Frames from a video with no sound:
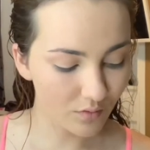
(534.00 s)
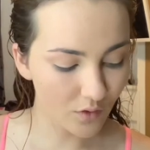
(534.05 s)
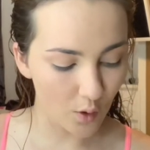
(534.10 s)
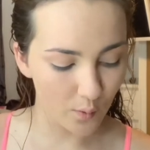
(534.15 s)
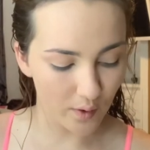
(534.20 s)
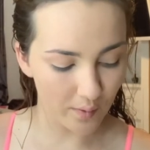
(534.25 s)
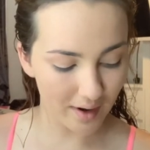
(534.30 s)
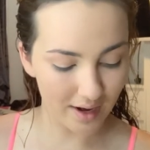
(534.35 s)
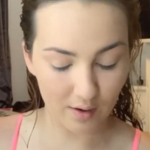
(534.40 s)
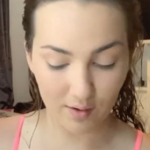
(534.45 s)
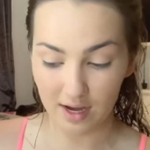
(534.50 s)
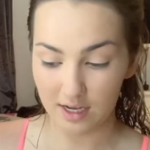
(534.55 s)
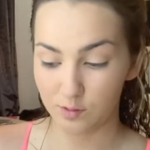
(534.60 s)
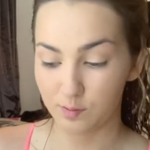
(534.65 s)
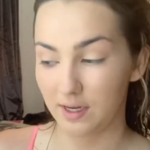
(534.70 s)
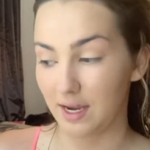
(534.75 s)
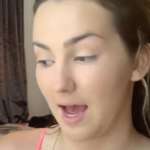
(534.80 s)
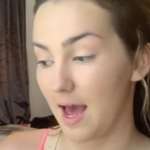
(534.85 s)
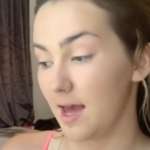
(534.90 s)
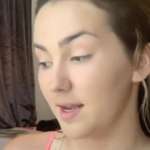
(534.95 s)
We went out last
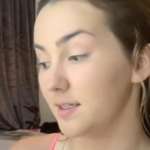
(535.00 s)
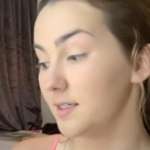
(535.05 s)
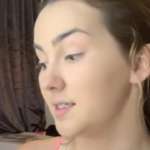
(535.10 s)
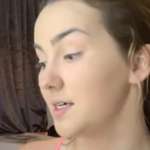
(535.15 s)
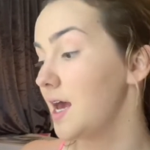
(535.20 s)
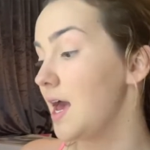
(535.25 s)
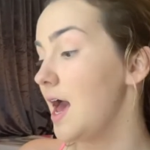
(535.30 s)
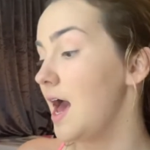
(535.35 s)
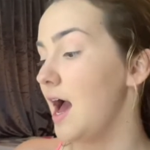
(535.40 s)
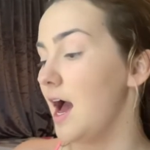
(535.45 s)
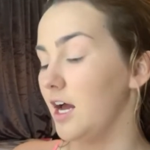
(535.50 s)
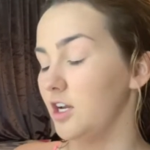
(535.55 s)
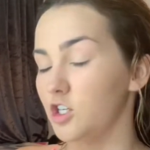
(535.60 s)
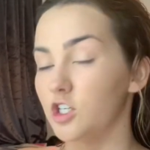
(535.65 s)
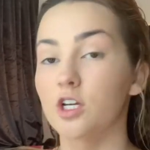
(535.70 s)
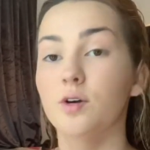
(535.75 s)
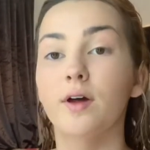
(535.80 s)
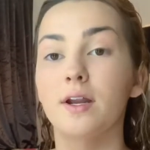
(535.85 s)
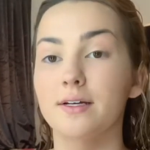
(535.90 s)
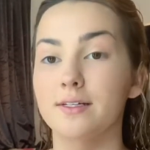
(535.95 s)
weekend, and do you
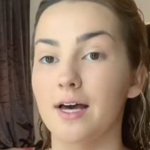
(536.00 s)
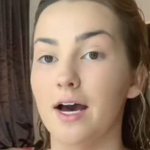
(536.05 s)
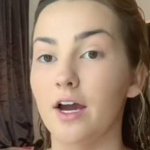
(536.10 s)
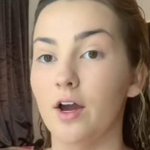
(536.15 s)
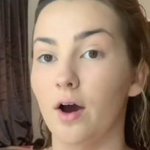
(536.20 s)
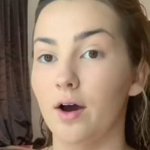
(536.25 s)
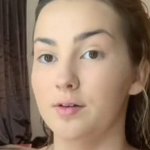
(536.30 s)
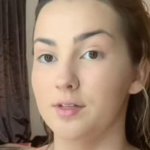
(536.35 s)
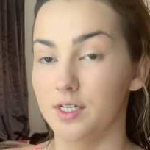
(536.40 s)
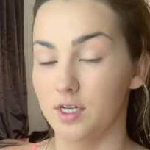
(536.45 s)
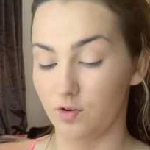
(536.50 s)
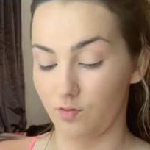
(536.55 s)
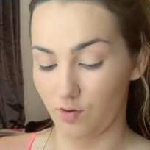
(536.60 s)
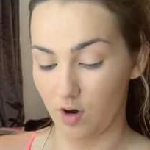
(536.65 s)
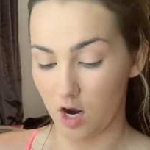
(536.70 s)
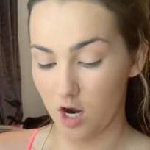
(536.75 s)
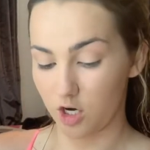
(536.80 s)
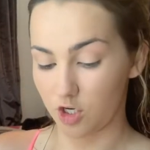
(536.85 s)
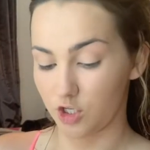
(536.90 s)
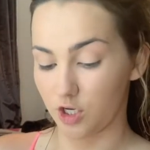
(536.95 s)
know when I tell you I was in a
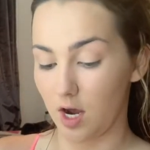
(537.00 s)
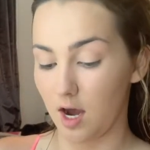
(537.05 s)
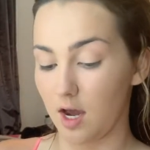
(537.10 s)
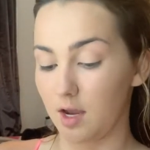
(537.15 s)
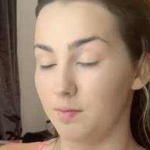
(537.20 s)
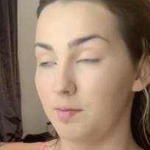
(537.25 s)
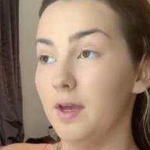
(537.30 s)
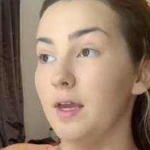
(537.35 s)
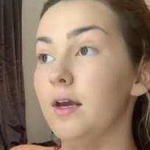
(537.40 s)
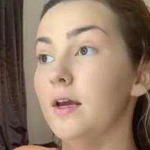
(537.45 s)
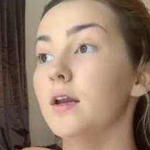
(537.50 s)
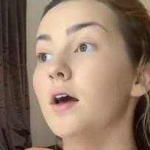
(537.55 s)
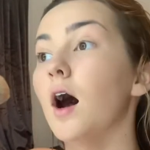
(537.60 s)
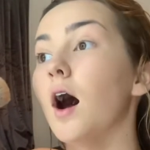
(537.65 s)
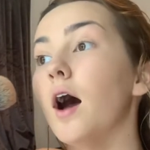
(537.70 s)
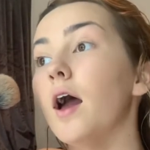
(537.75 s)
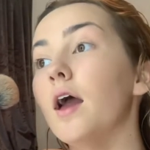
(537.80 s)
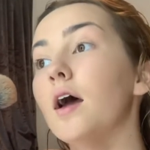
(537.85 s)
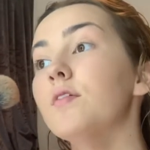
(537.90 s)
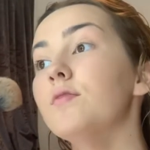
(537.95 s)
rush? I mean,
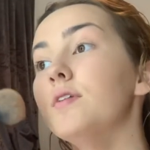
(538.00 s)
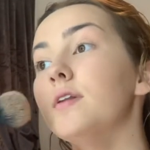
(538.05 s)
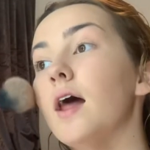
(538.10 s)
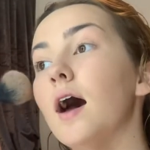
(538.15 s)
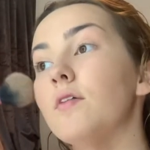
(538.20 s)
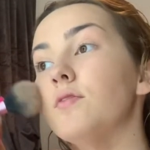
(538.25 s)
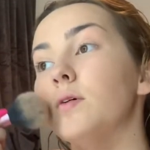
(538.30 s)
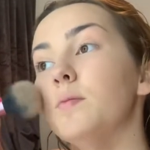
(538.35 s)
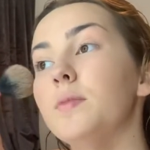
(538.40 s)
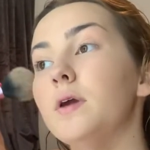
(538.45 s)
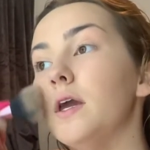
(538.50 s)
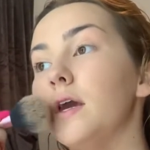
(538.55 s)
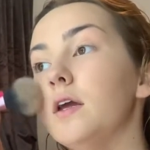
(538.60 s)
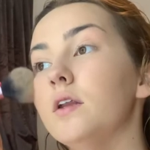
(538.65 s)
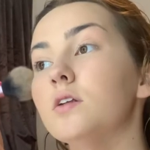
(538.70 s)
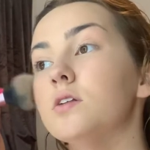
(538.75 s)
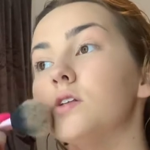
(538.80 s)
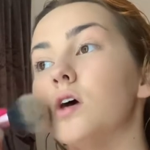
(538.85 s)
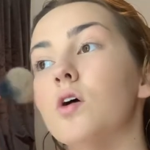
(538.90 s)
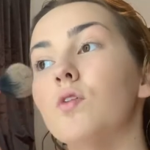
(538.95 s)
I have never been
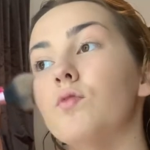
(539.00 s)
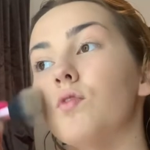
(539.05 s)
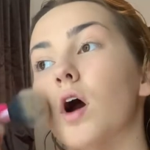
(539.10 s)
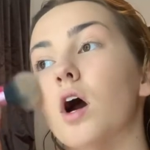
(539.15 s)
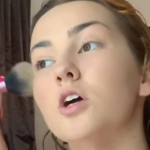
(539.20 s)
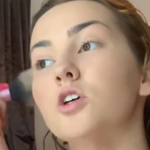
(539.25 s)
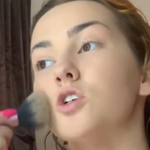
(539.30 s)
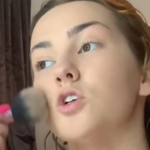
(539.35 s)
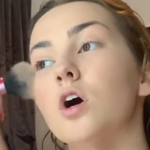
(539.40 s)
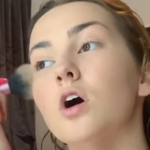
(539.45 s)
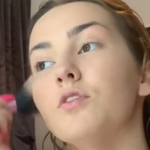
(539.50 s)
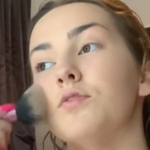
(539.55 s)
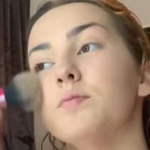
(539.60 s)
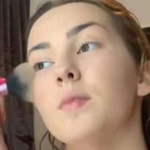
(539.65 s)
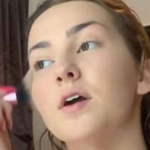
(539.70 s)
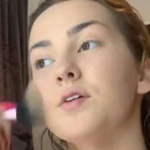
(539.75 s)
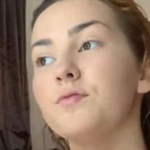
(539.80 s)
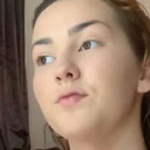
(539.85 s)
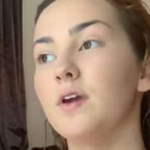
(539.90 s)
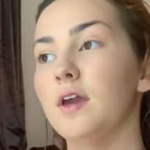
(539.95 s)
so rushed off
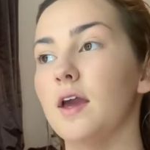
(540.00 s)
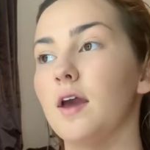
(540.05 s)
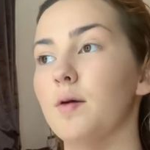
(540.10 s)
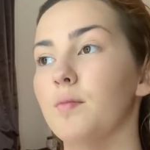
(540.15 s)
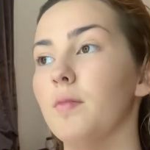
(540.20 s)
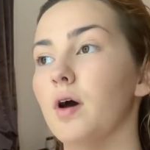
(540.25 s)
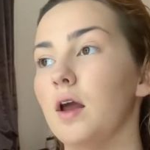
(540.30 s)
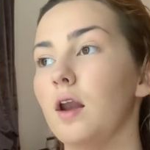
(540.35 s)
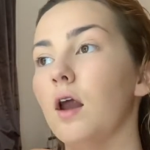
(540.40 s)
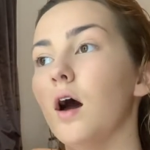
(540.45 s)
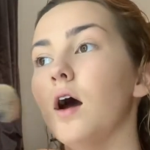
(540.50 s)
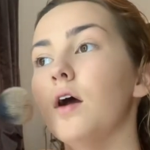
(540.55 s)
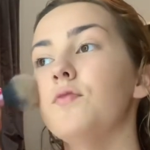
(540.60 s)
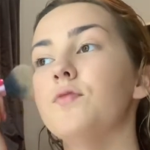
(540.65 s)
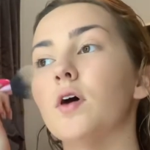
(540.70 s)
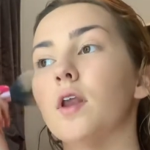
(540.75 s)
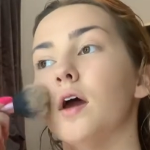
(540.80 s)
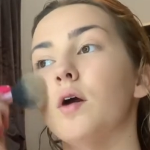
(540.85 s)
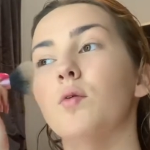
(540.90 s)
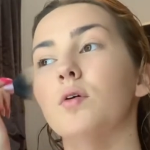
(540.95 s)
my feet in my life
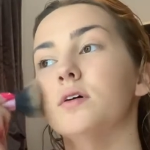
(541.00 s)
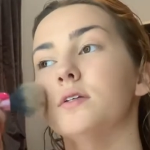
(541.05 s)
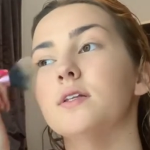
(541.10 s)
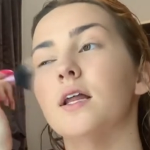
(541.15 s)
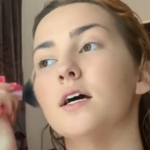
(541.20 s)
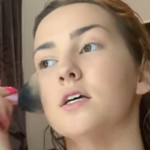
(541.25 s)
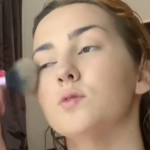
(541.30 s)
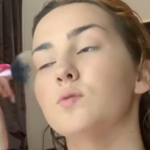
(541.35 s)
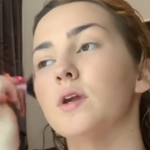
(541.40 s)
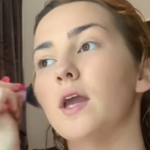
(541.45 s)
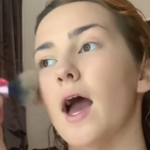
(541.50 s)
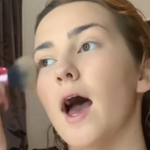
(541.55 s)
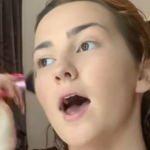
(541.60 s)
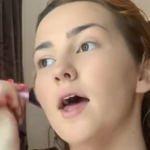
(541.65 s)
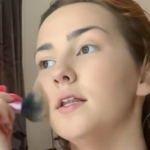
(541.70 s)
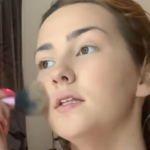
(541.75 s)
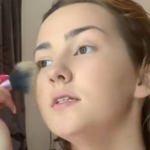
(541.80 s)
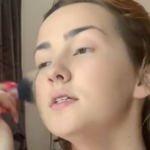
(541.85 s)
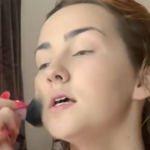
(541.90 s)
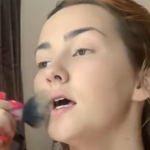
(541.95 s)
than I was last
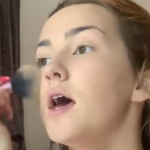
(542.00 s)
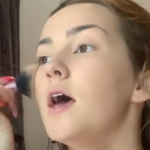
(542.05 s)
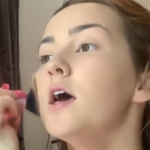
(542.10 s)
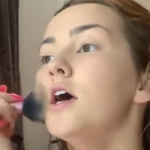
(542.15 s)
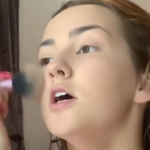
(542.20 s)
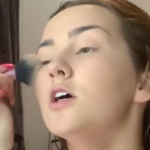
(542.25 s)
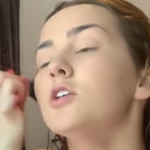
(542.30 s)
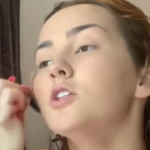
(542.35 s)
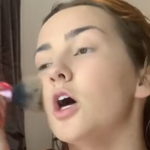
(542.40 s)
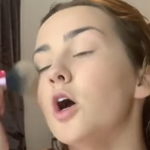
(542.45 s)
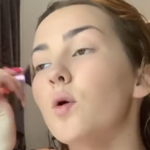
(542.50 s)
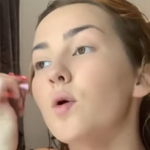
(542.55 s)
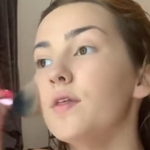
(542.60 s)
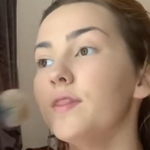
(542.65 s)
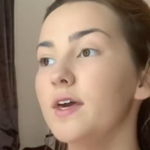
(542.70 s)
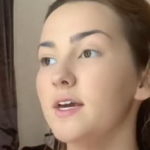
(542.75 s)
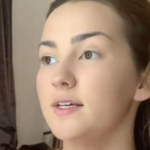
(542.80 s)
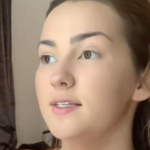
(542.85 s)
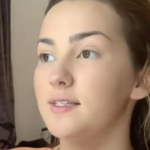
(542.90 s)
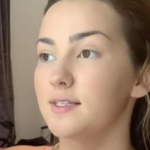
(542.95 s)
weekend. So
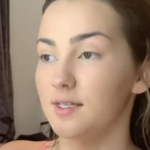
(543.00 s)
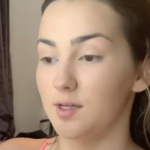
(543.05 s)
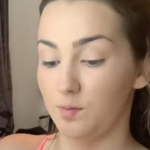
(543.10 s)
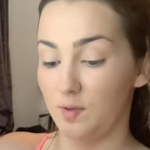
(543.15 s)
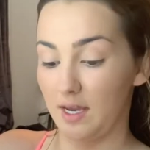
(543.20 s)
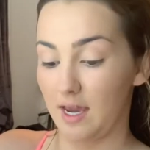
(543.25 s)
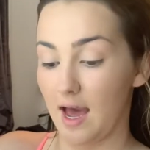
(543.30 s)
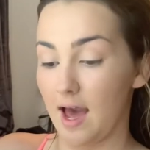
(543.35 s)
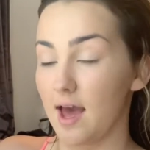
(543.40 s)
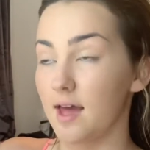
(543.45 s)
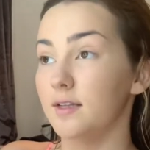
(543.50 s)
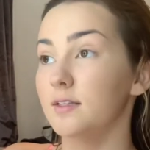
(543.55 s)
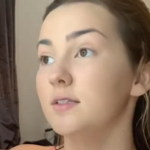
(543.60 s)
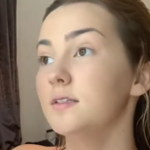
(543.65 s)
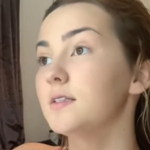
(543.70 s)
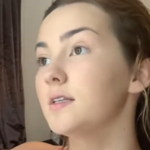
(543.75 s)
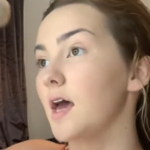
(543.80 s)
this weekend,